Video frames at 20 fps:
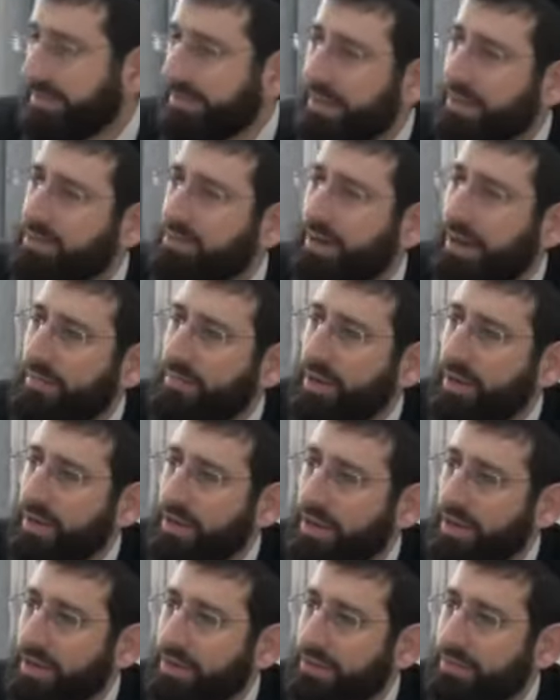Exer
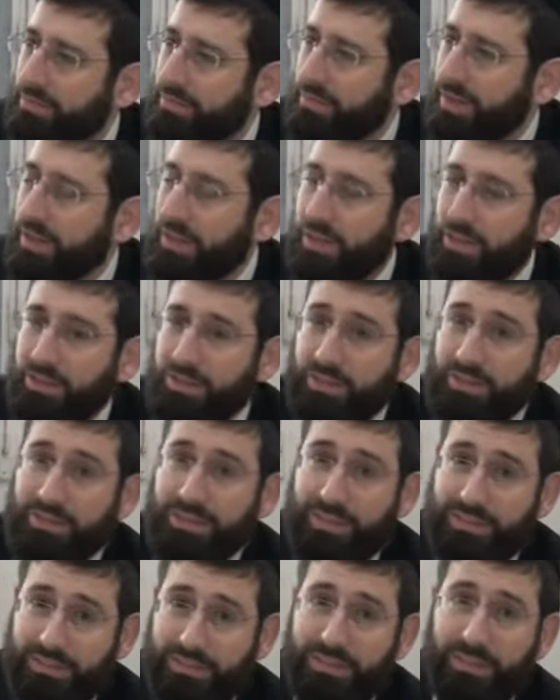Drabanan. So
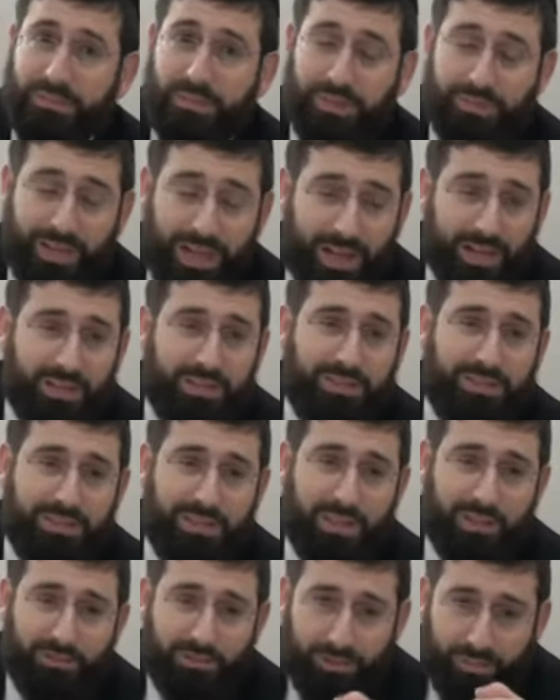says Chasam Sofer, yeah, you
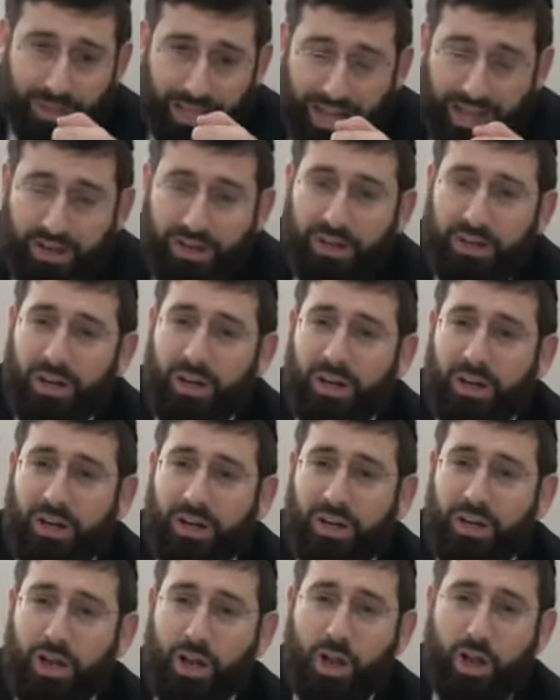see from
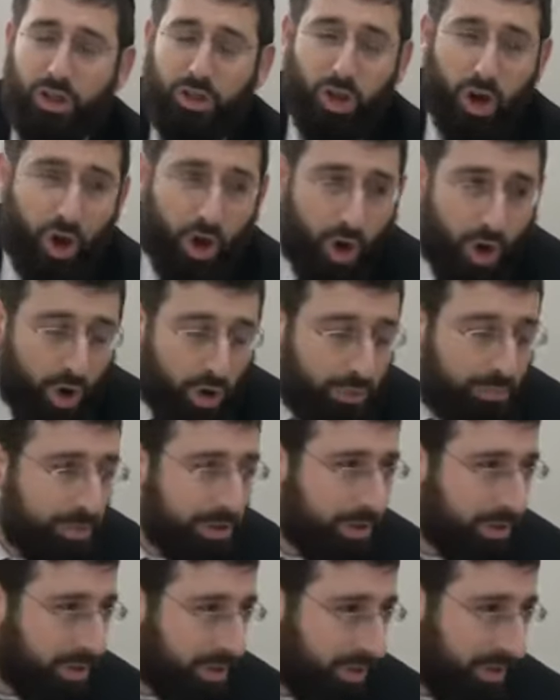Chanukah, the whole
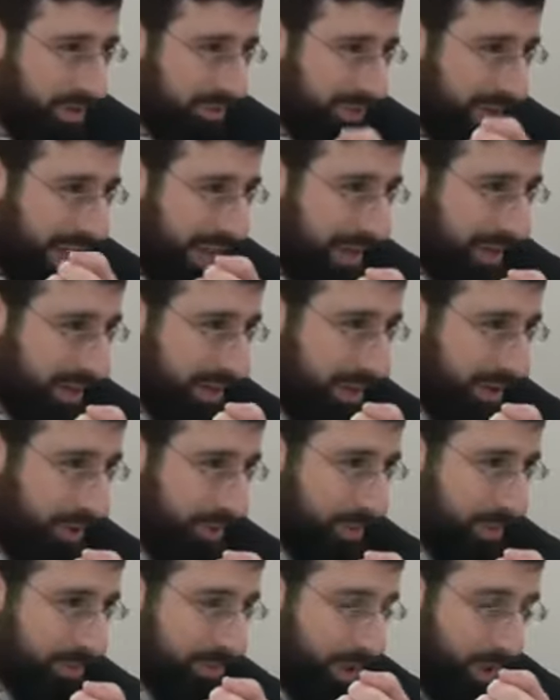miracle of
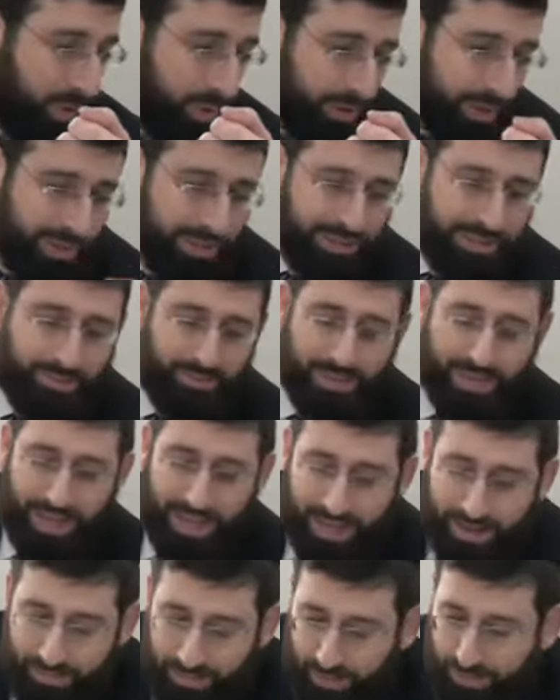Chanukah was only to be
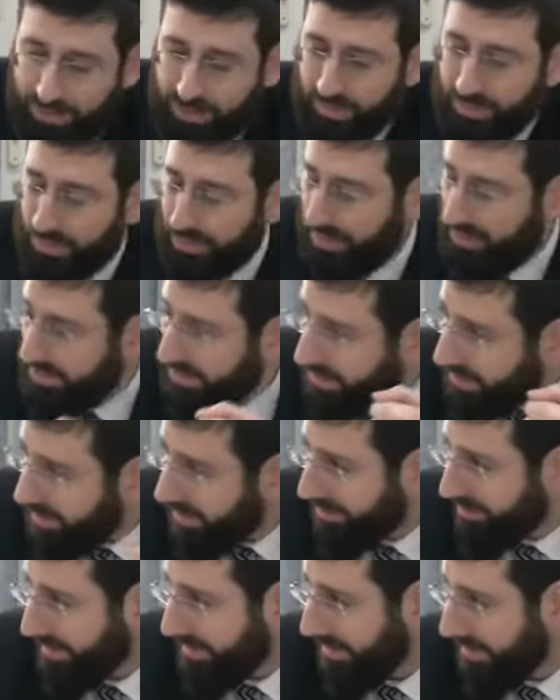able to
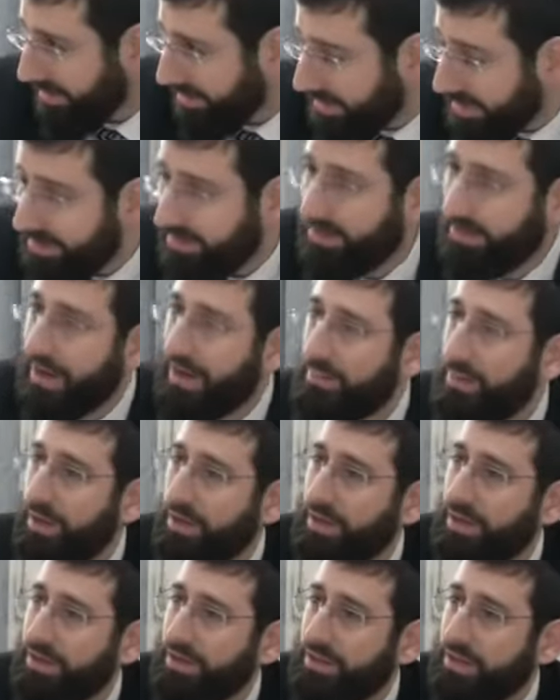preserve a Din
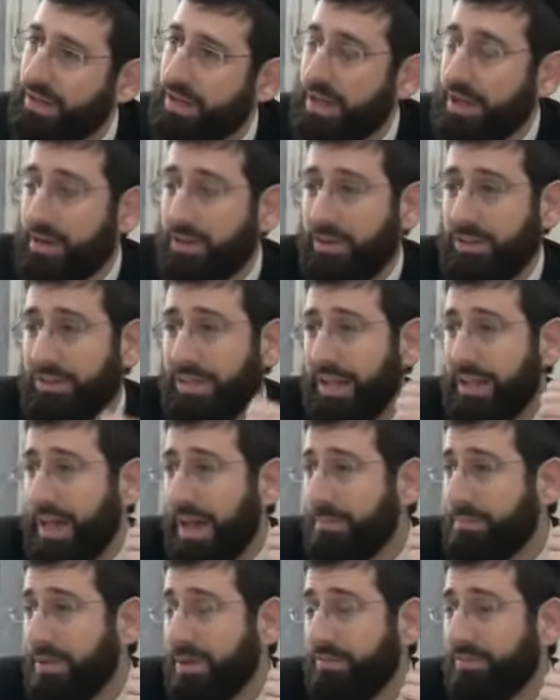Darabanan. Could it
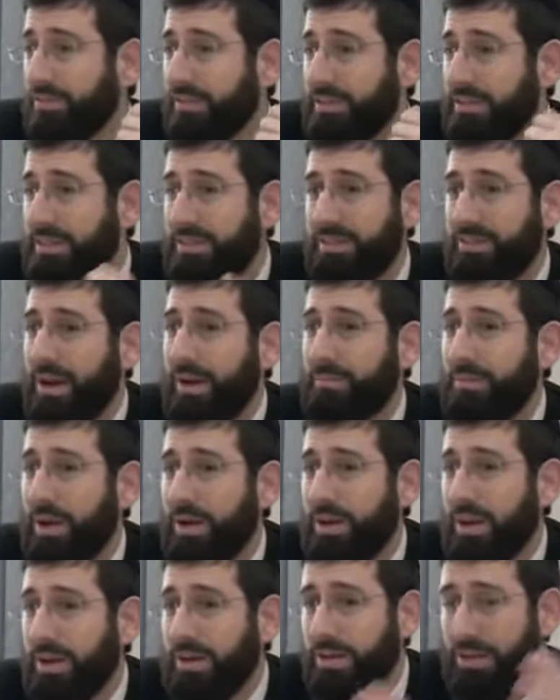not been for Din
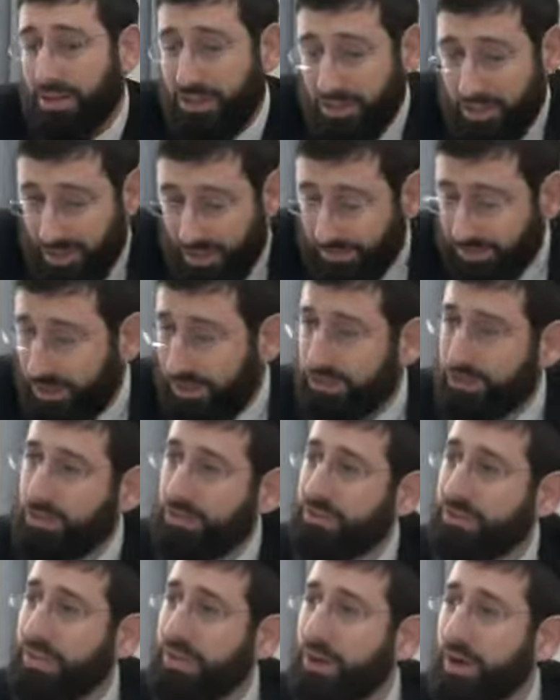Darabanan, you could have just
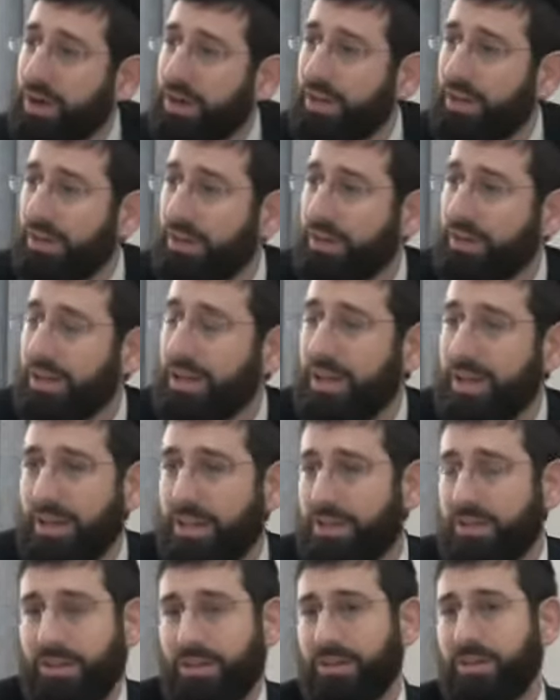used the oil.
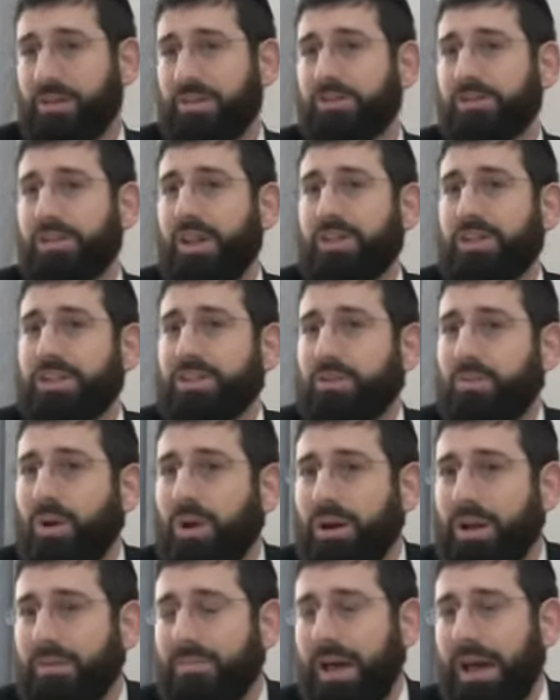You, there's nothing to
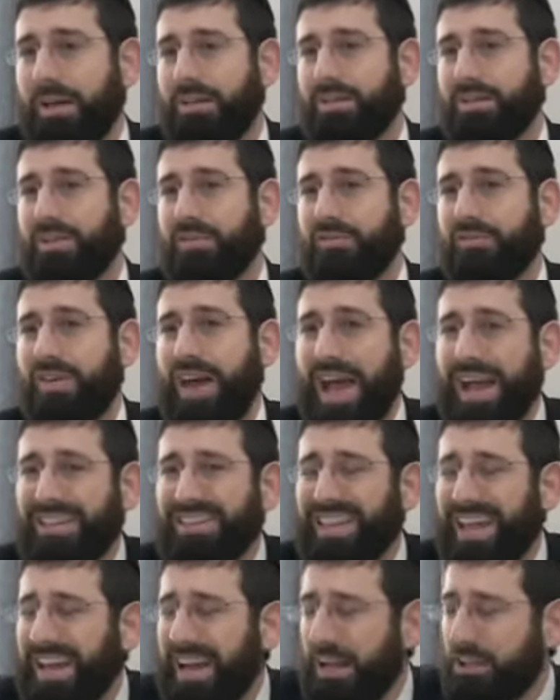worry about. The
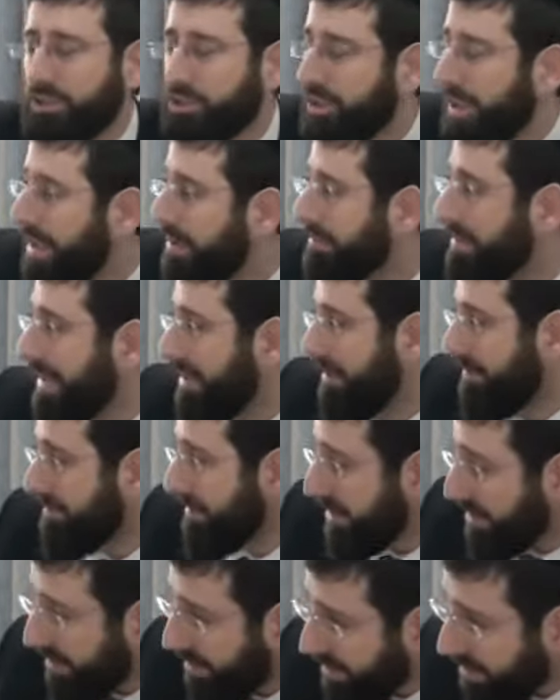fact that Hashem made a
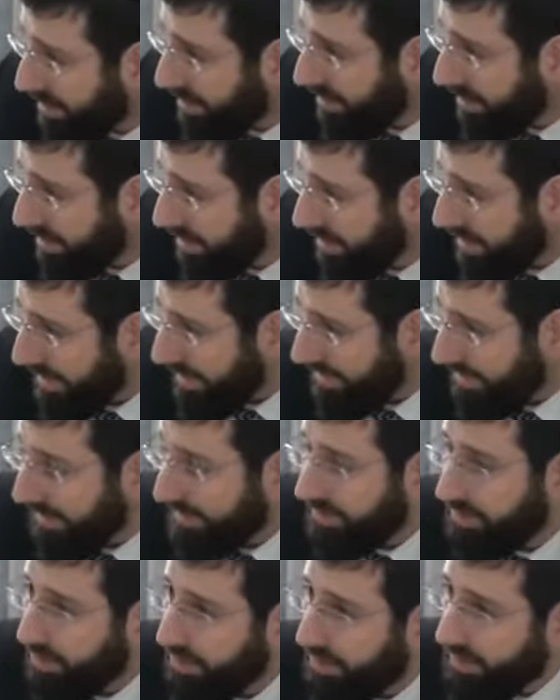miracle
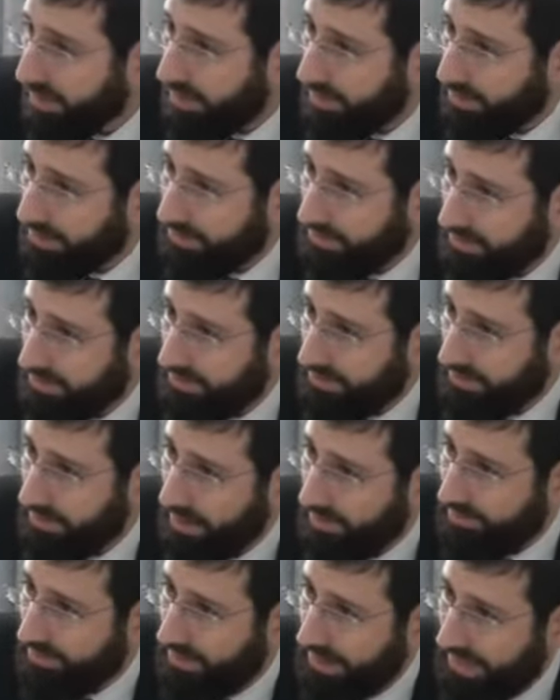that the oil, which was
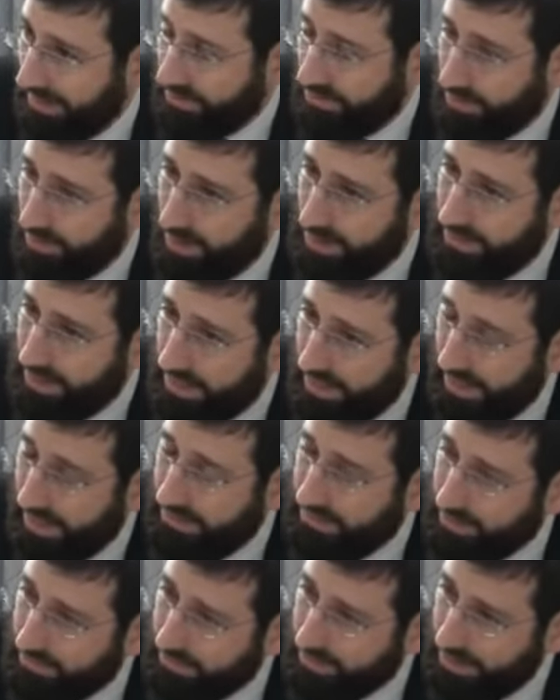enough to last for one day,
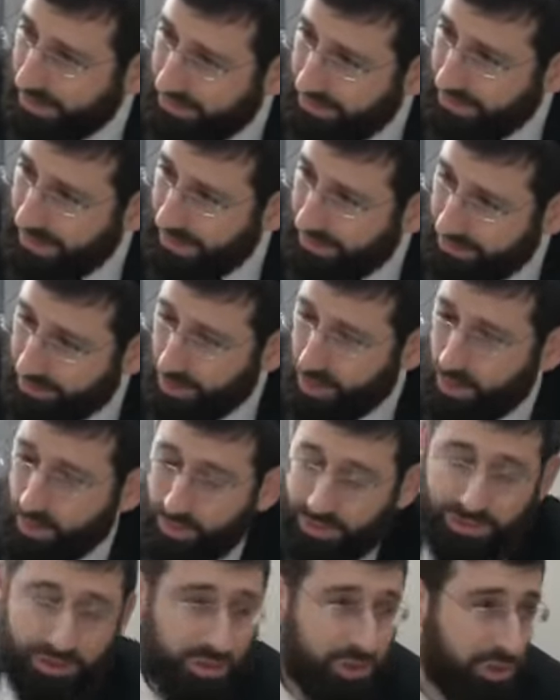lasted for eight days,
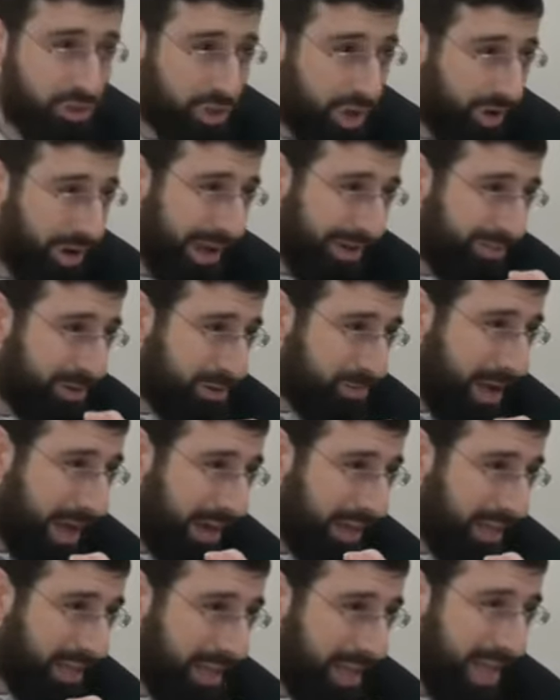was to show
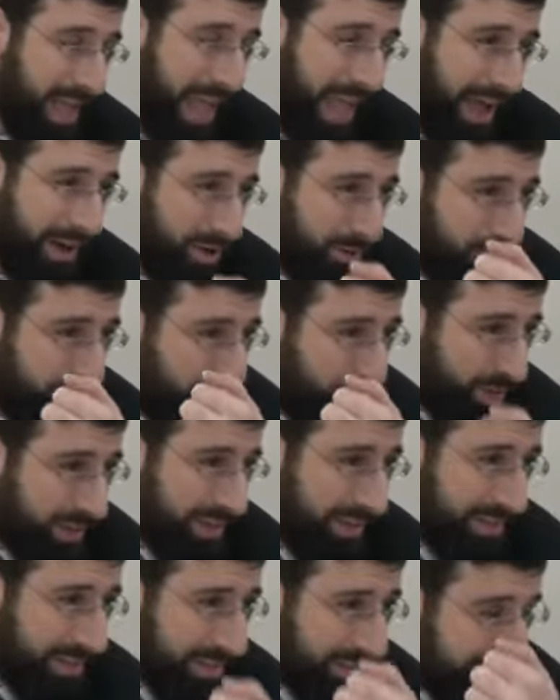everybody how
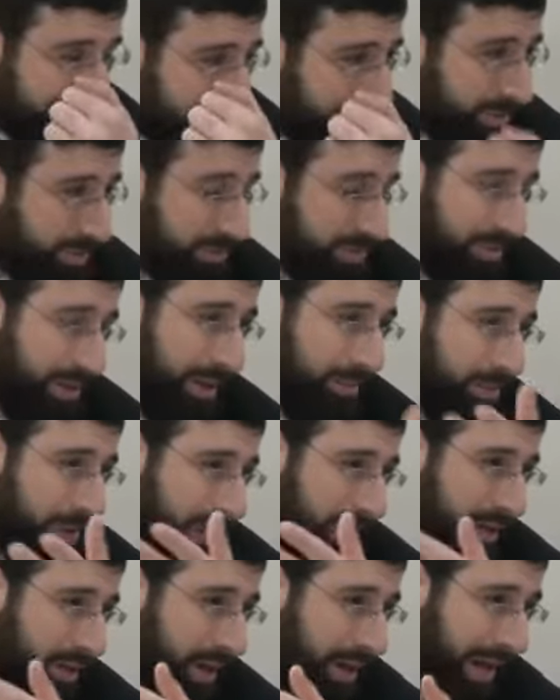important the Xeros
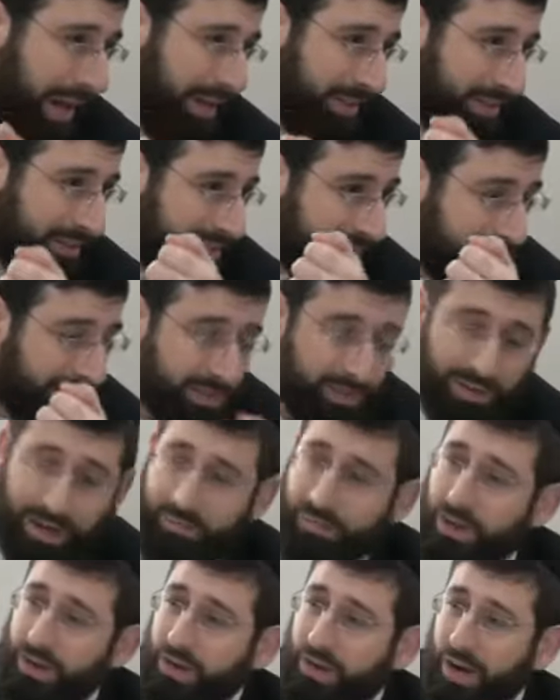Drabanan are, how the Dine
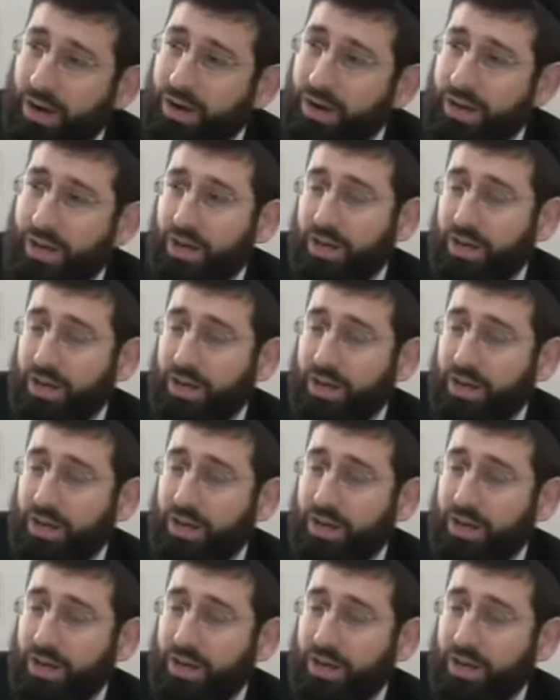Drabanan are.